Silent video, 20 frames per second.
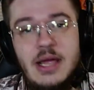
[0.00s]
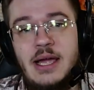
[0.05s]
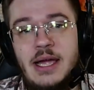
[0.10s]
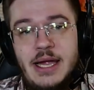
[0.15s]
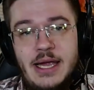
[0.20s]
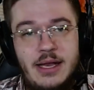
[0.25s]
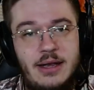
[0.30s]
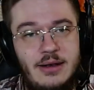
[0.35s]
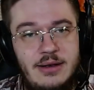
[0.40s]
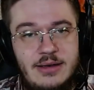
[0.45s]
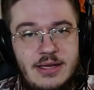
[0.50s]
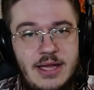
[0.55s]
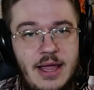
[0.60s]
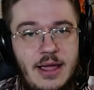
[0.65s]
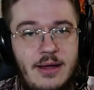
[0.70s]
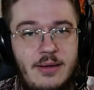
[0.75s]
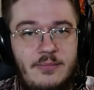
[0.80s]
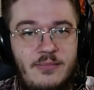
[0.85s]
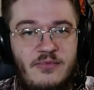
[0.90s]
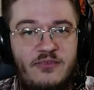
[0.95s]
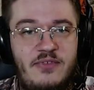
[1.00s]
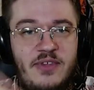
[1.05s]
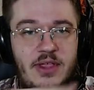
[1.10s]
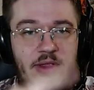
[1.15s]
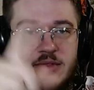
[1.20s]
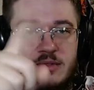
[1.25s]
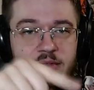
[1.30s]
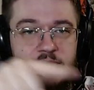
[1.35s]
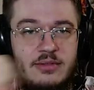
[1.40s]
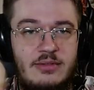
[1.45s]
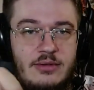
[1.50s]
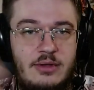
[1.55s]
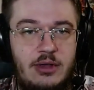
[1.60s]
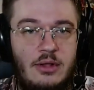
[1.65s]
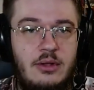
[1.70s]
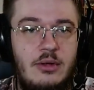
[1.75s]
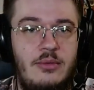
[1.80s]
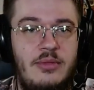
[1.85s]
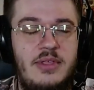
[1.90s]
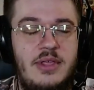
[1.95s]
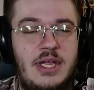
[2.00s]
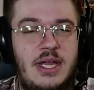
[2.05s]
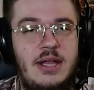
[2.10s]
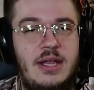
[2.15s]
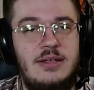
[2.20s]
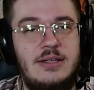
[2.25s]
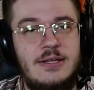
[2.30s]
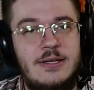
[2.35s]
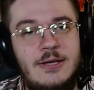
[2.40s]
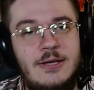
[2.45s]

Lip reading: And yeah, Finn, the end.